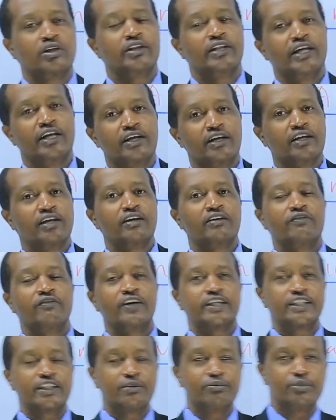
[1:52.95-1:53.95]
the
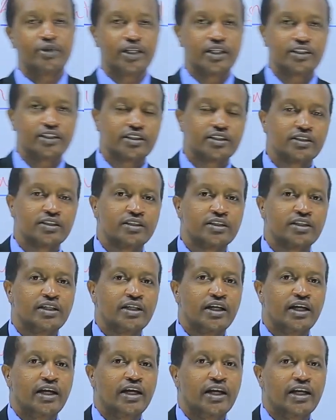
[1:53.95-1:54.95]
vertebrates
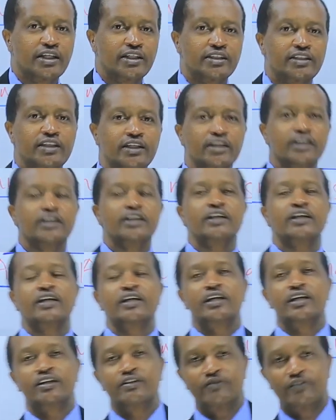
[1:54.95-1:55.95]
and the
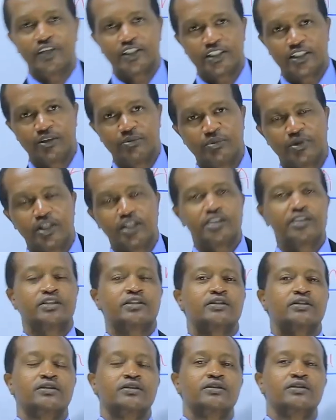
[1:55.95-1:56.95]

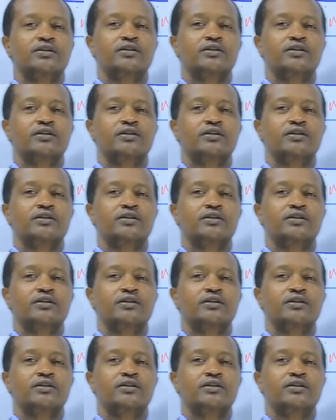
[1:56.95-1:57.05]
invertebrates.